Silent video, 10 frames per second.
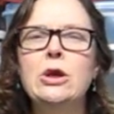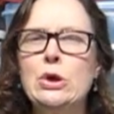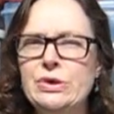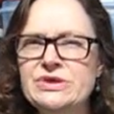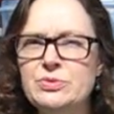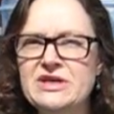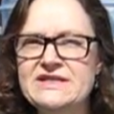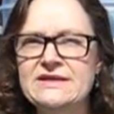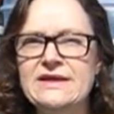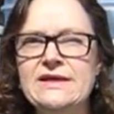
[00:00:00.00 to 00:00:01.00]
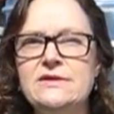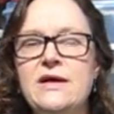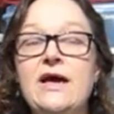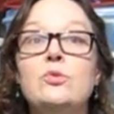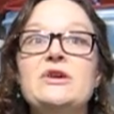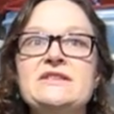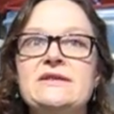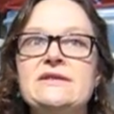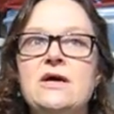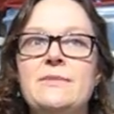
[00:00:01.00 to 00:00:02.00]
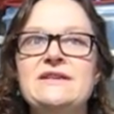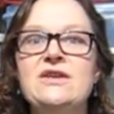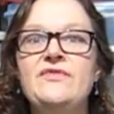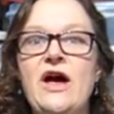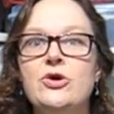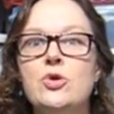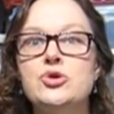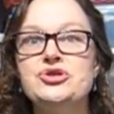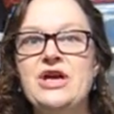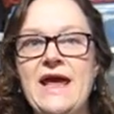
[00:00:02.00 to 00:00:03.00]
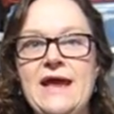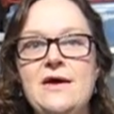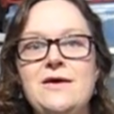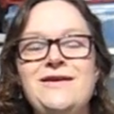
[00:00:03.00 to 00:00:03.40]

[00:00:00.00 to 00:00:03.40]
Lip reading: recently taught myself how to crochet,